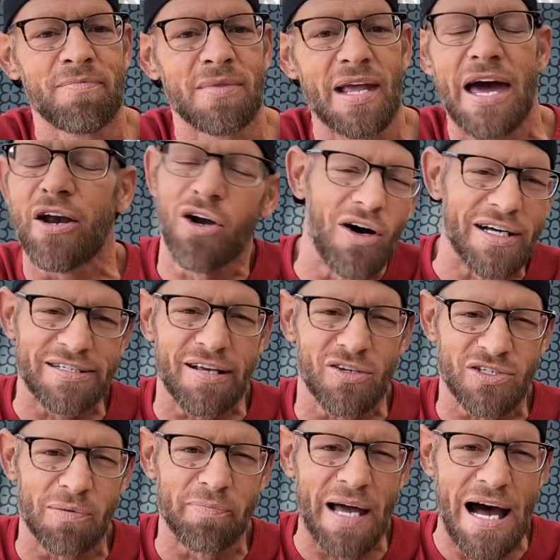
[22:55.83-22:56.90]
I don't know, I saw
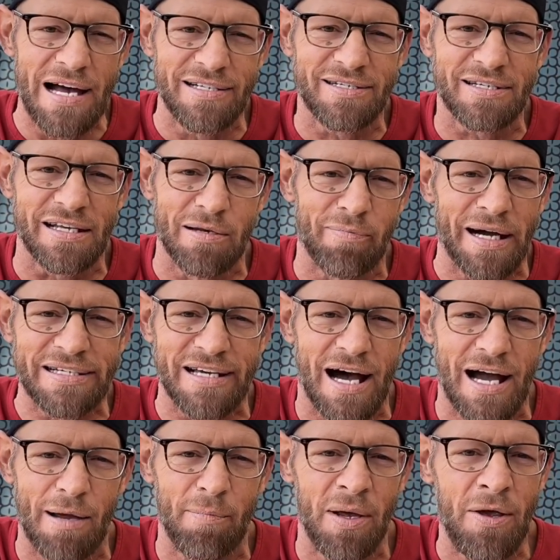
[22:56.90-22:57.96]
some guys in my
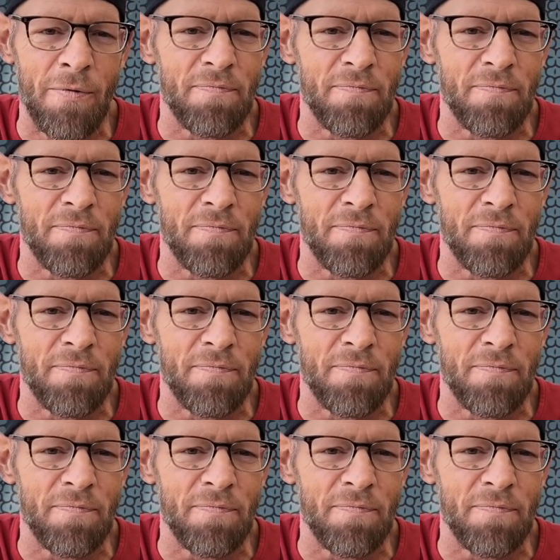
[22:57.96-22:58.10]
time